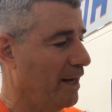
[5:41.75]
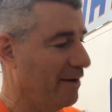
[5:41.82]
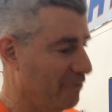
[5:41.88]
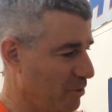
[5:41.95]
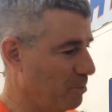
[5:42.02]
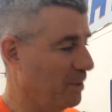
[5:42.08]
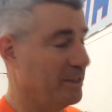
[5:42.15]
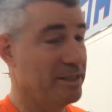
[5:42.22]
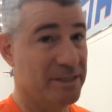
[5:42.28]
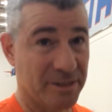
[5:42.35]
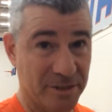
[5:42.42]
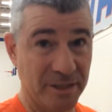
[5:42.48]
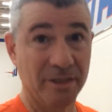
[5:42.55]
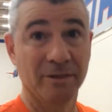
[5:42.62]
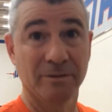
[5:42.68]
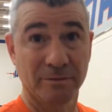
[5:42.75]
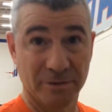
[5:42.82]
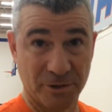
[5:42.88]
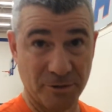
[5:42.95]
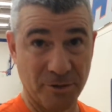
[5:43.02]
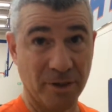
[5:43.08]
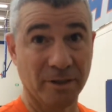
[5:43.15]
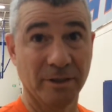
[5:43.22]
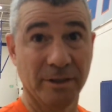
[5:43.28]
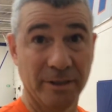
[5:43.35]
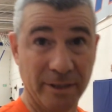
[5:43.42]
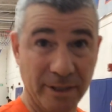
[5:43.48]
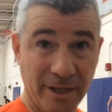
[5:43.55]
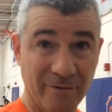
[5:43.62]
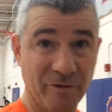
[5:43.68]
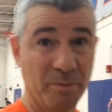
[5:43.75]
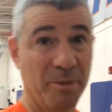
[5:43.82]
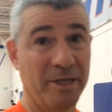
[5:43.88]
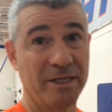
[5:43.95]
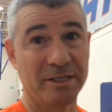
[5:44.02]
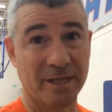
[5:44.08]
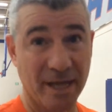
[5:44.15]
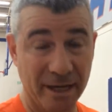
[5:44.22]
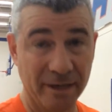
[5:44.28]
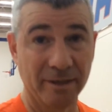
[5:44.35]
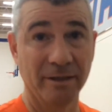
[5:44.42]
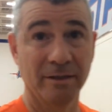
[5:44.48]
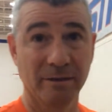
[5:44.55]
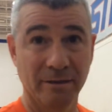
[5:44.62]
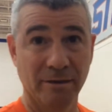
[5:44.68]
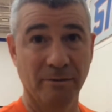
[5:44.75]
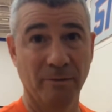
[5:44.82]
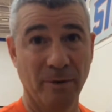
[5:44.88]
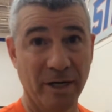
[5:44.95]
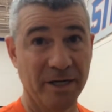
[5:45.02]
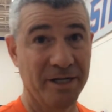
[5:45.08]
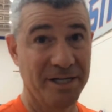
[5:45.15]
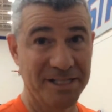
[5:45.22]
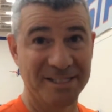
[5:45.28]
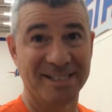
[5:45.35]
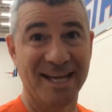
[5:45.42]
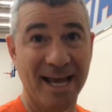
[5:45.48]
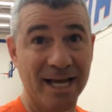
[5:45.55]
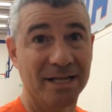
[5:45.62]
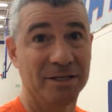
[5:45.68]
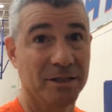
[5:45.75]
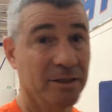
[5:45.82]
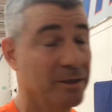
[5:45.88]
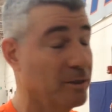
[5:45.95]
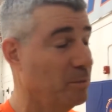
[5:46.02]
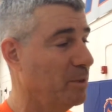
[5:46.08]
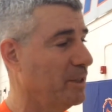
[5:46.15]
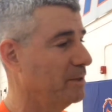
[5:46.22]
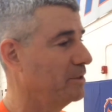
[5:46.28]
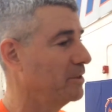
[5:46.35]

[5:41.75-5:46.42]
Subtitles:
everybody's, you know, struggling, and everybody's kind of running in sand a little bit,